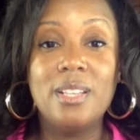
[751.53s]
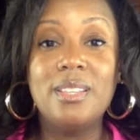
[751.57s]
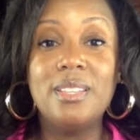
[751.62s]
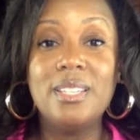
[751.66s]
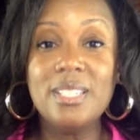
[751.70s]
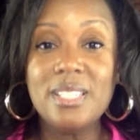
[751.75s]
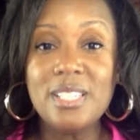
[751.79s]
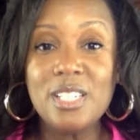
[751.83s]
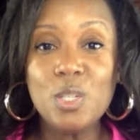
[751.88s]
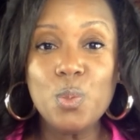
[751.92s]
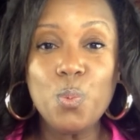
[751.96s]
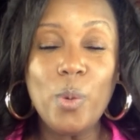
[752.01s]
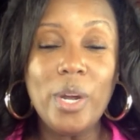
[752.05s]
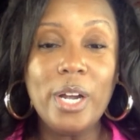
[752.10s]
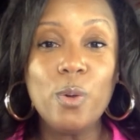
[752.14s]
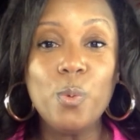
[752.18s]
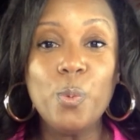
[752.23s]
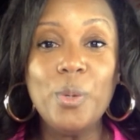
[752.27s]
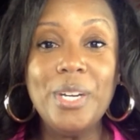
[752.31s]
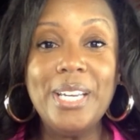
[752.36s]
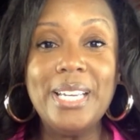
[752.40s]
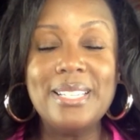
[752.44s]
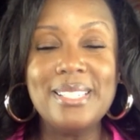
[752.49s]
This is where
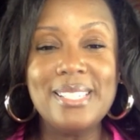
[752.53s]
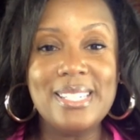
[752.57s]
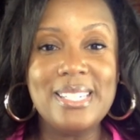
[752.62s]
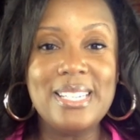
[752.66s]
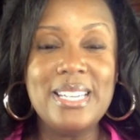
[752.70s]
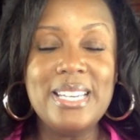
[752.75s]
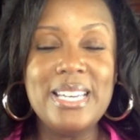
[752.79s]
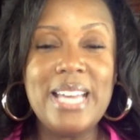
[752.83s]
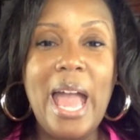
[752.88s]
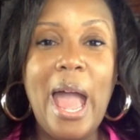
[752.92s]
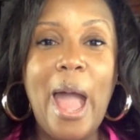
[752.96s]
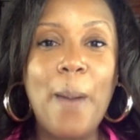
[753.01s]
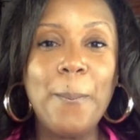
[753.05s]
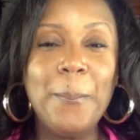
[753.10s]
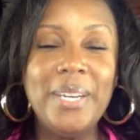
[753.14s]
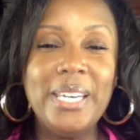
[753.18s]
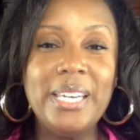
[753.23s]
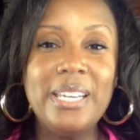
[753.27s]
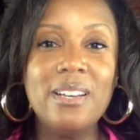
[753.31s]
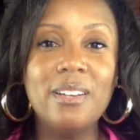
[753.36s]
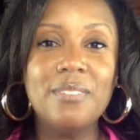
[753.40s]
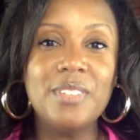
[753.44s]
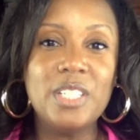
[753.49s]
we can see how
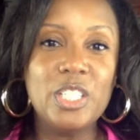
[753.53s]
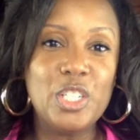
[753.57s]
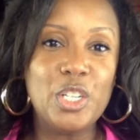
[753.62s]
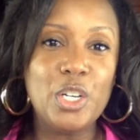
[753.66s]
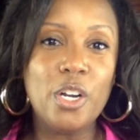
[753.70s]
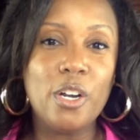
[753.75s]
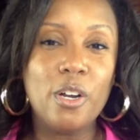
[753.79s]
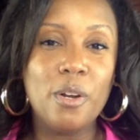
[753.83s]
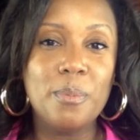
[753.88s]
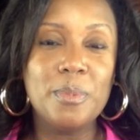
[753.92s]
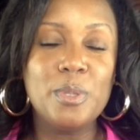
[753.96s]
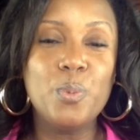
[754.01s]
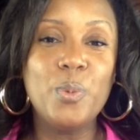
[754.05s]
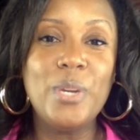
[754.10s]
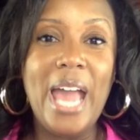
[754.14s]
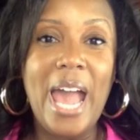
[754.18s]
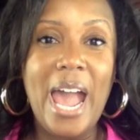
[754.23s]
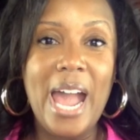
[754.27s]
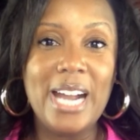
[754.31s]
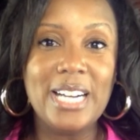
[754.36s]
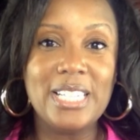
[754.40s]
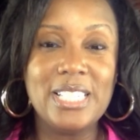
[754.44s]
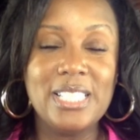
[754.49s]
many of the terms we
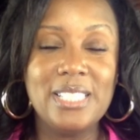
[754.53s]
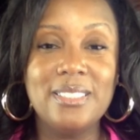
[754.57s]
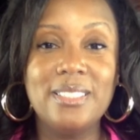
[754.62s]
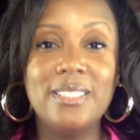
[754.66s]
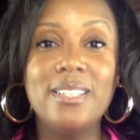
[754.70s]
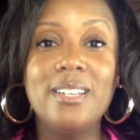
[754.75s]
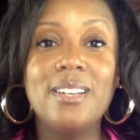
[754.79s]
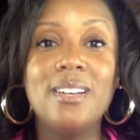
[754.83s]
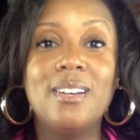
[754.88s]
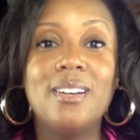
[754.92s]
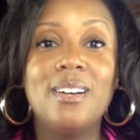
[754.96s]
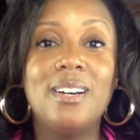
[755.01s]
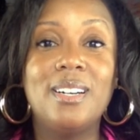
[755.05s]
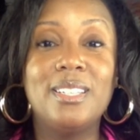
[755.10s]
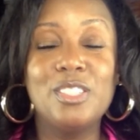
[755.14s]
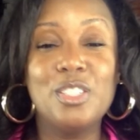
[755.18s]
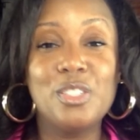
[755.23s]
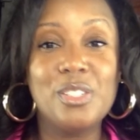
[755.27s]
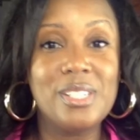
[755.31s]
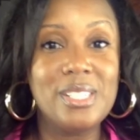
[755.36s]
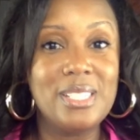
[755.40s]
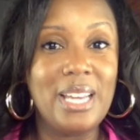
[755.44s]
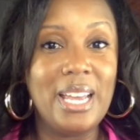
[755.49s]
actually
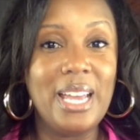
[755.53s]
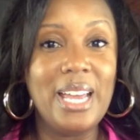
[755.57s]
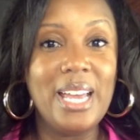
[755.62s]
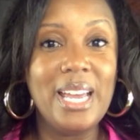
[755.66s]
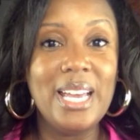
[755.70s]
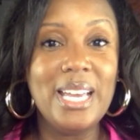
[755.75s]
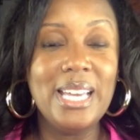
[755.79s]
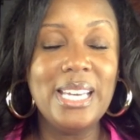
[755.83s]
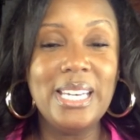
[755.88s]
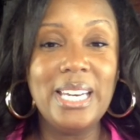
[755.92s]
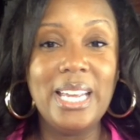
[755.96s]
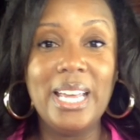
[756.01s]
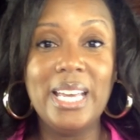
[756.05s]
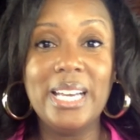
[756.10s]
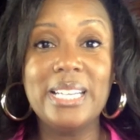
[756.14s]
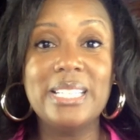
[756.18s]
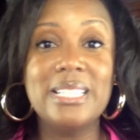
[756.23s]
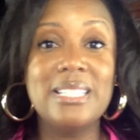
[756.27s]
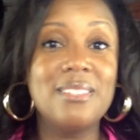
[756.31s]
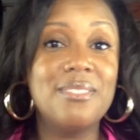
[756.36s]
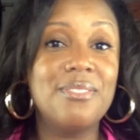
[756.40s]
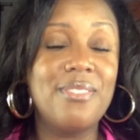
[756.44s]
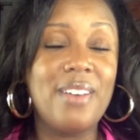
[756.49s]
understand and
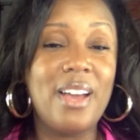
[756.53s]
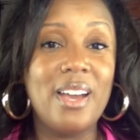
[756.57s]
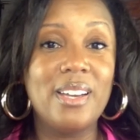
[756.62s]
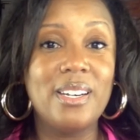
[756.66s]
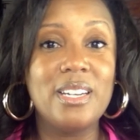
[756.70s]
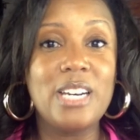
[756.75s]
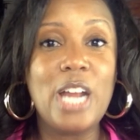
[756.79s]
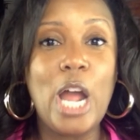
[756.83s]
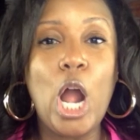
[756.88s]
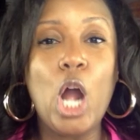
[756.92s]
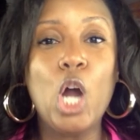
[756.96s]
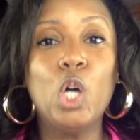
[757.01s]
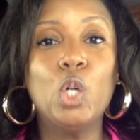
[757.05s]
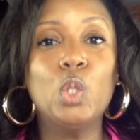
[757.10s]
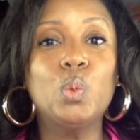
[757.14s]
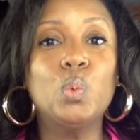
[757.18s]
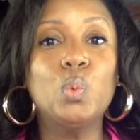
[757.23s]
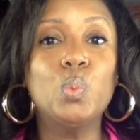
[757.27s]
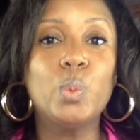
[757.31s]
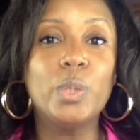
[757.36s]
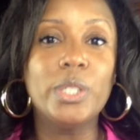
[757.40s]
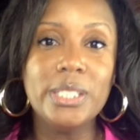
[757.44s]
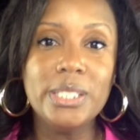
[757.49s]
can define in our
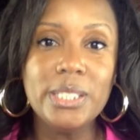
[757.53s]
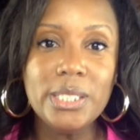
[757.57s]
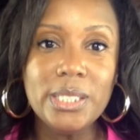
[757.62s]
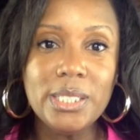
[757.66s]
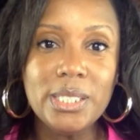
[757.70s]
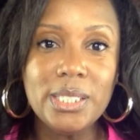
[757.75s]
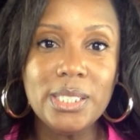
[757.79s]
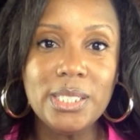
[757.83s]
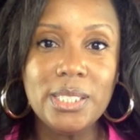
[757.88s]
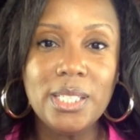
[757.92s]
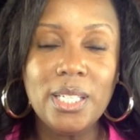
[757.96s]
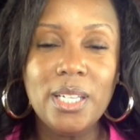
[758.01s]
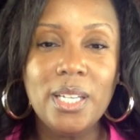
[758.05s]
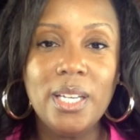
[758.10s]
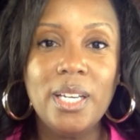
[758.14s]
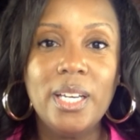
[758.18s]
own words,